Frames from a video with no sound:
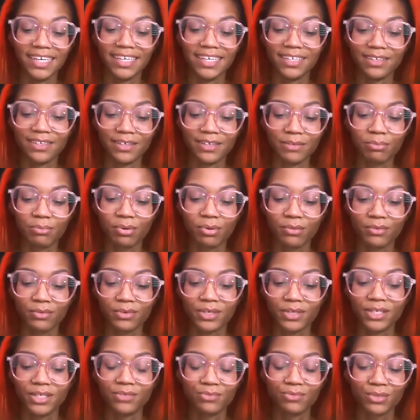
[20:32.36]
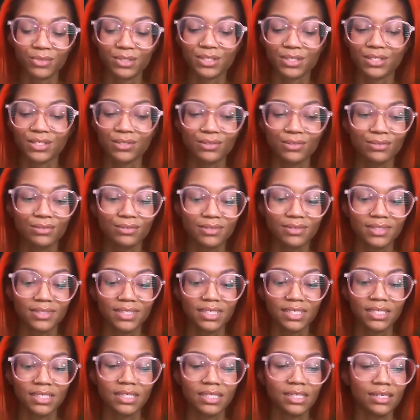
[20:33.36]
end, end result
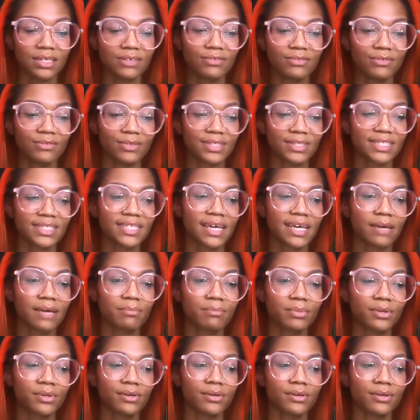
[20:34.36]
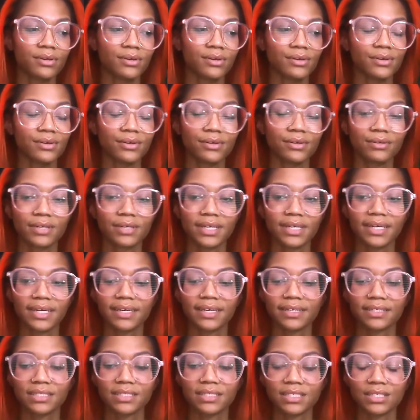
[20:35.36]
of what's happening here.
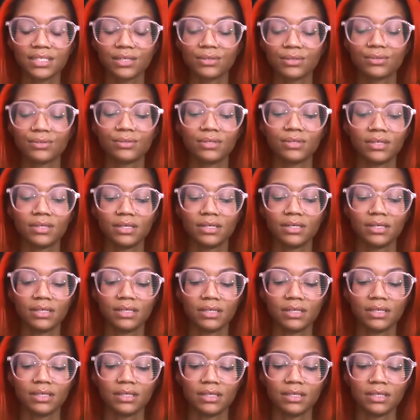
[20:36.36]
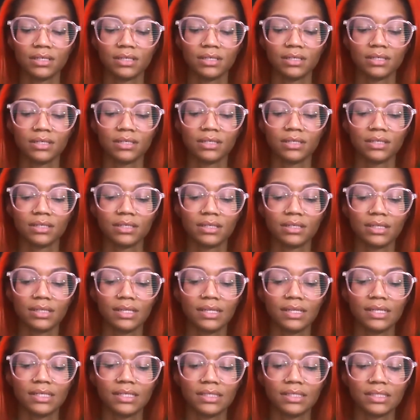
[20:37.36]
Okay, so
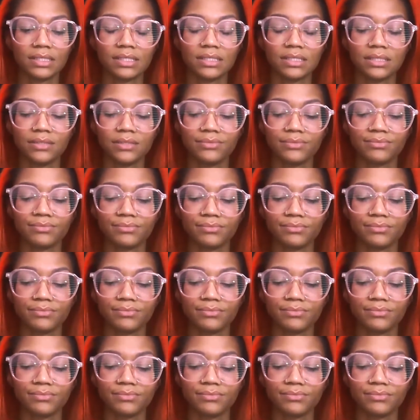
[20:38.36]
let's see.